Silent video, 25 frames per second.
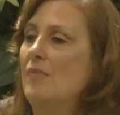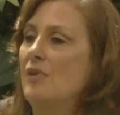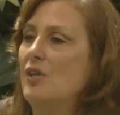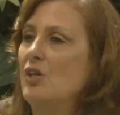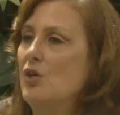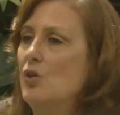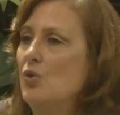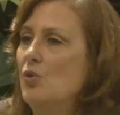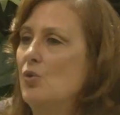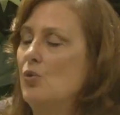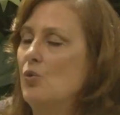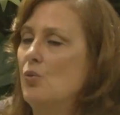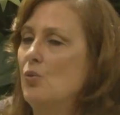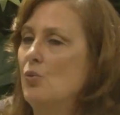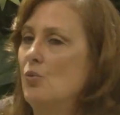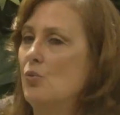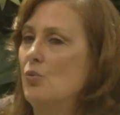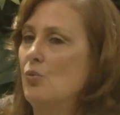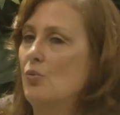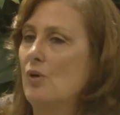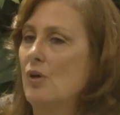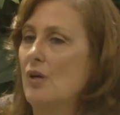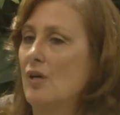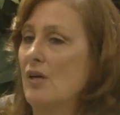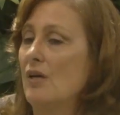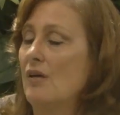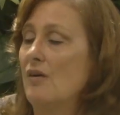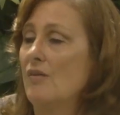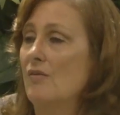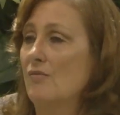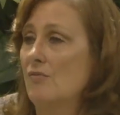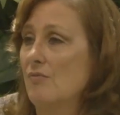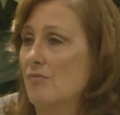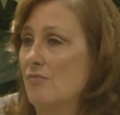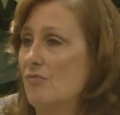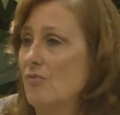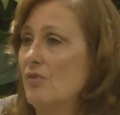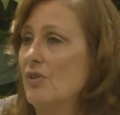You
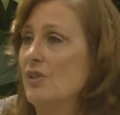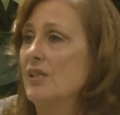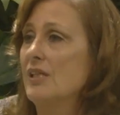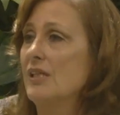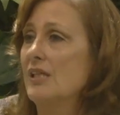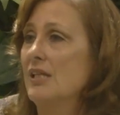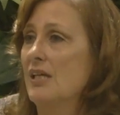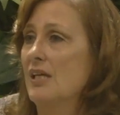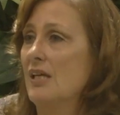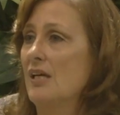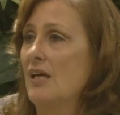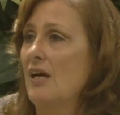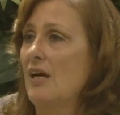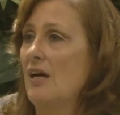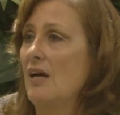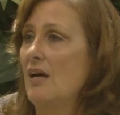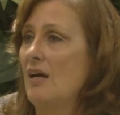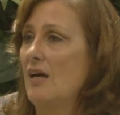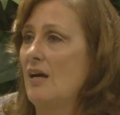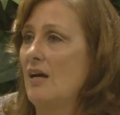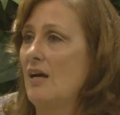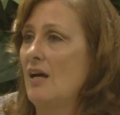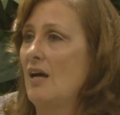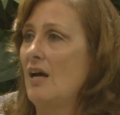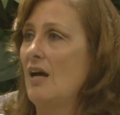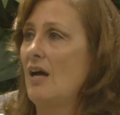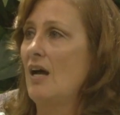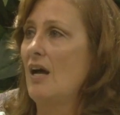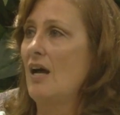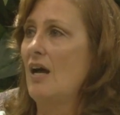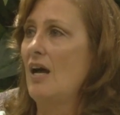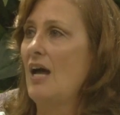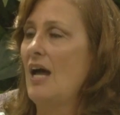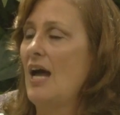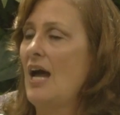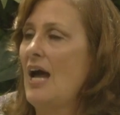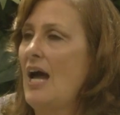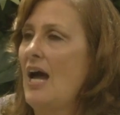really
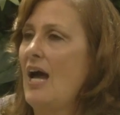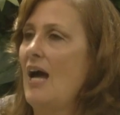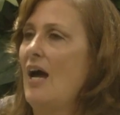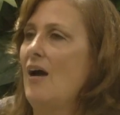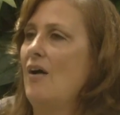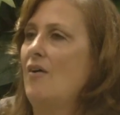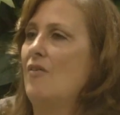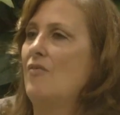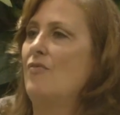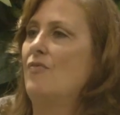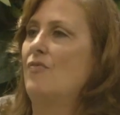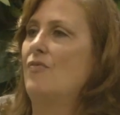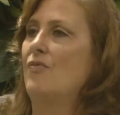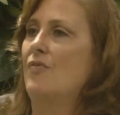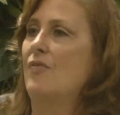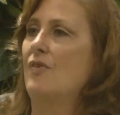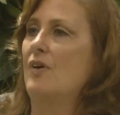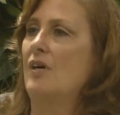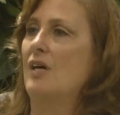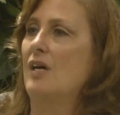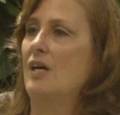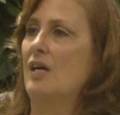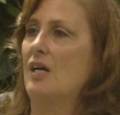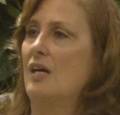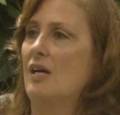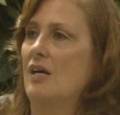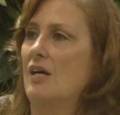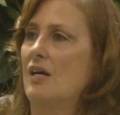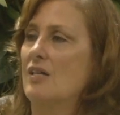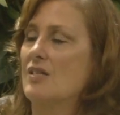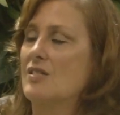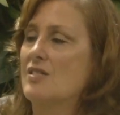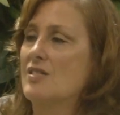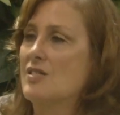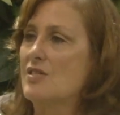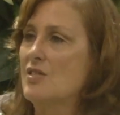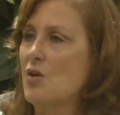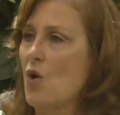have
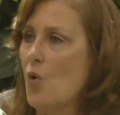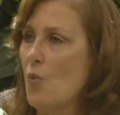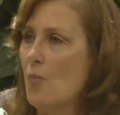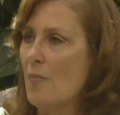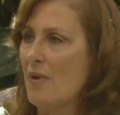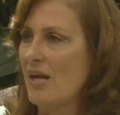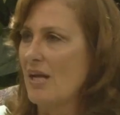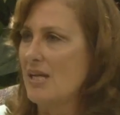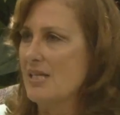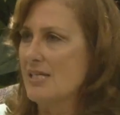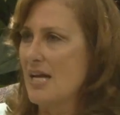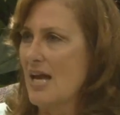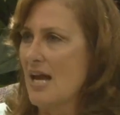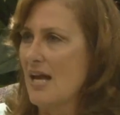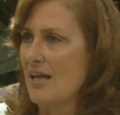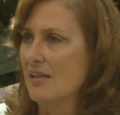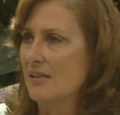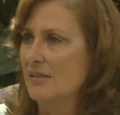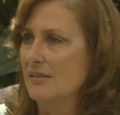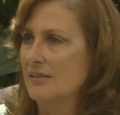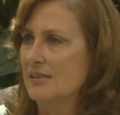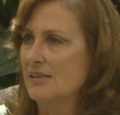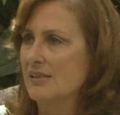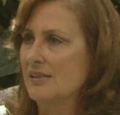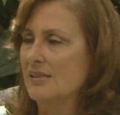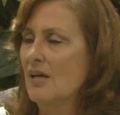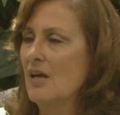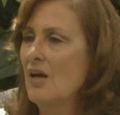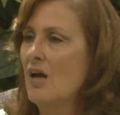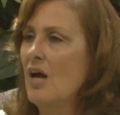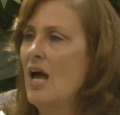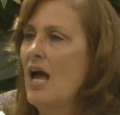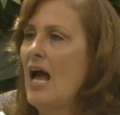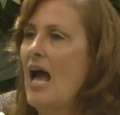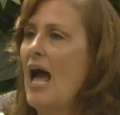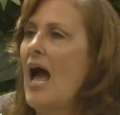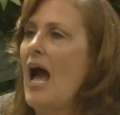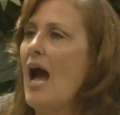so many talents.
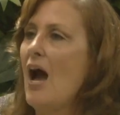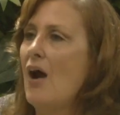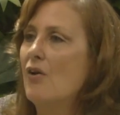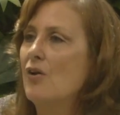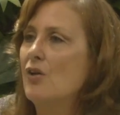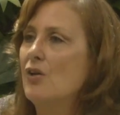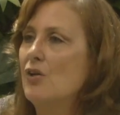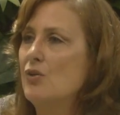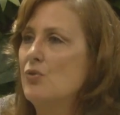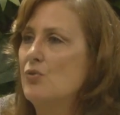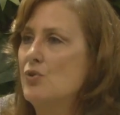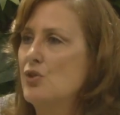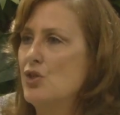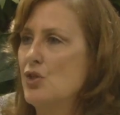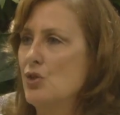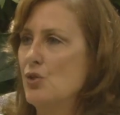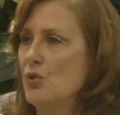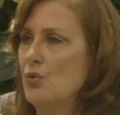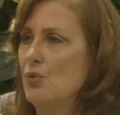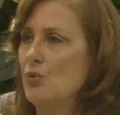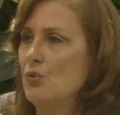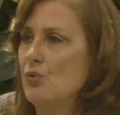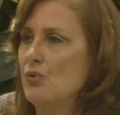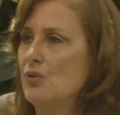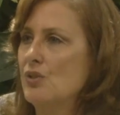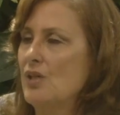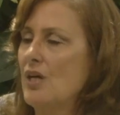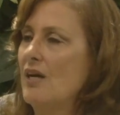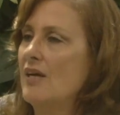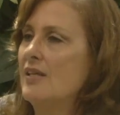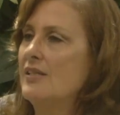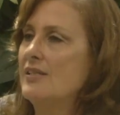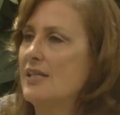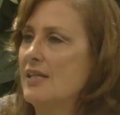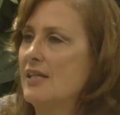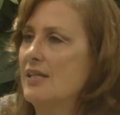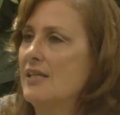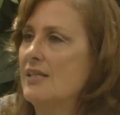How do you choose on a
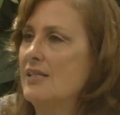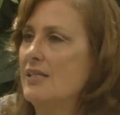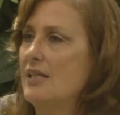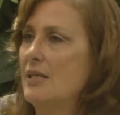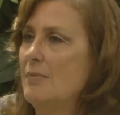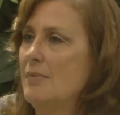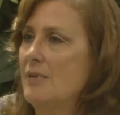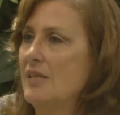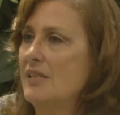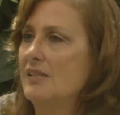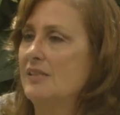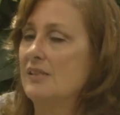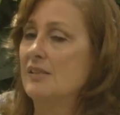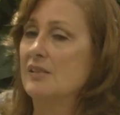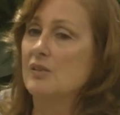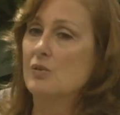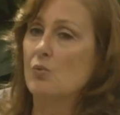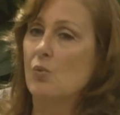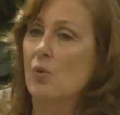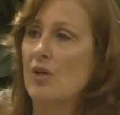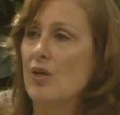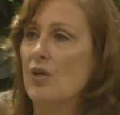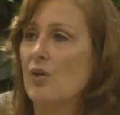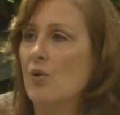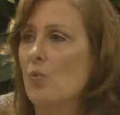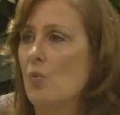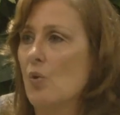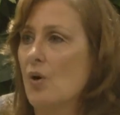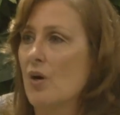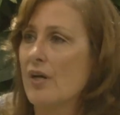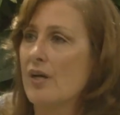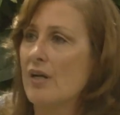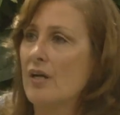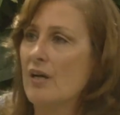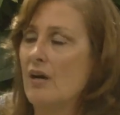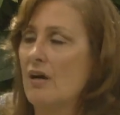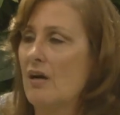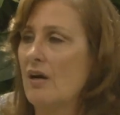day-to-day basis what you're
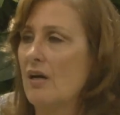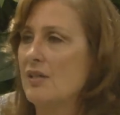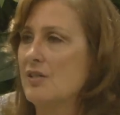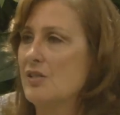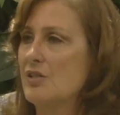working on